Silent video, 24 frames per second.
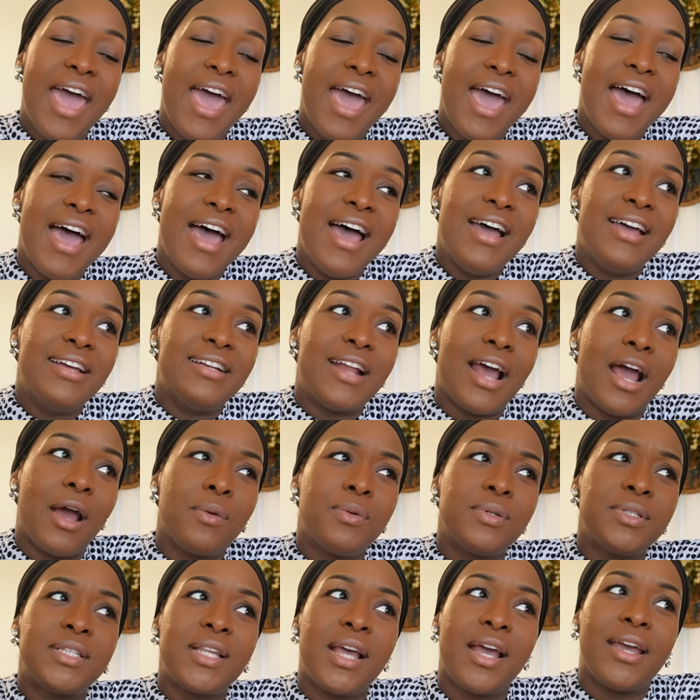and I
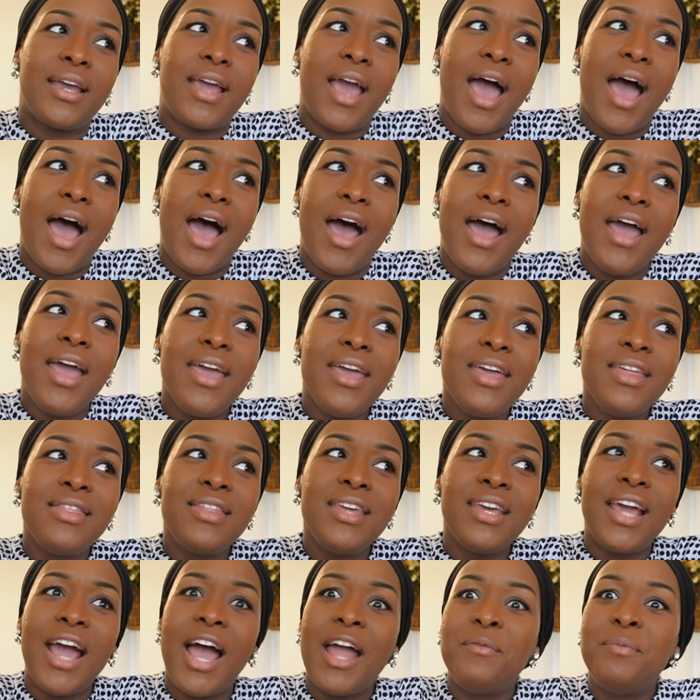was like, I
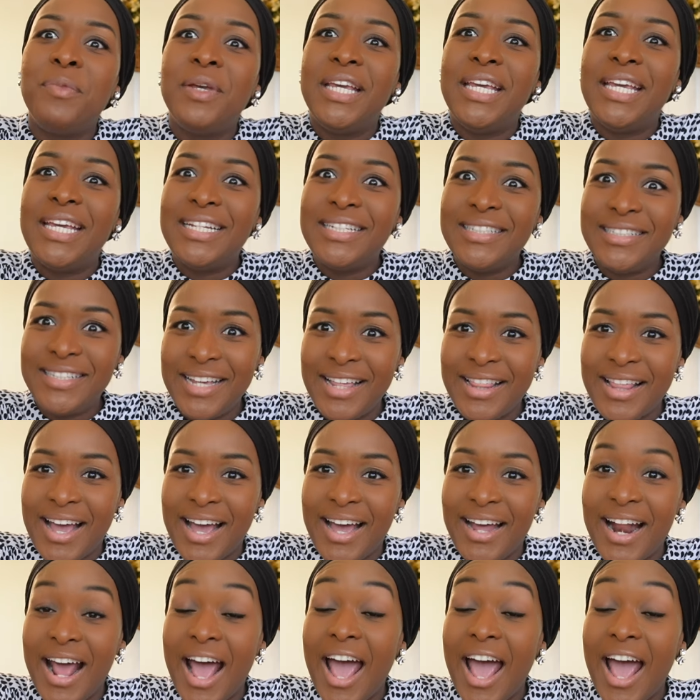think I'd be into that.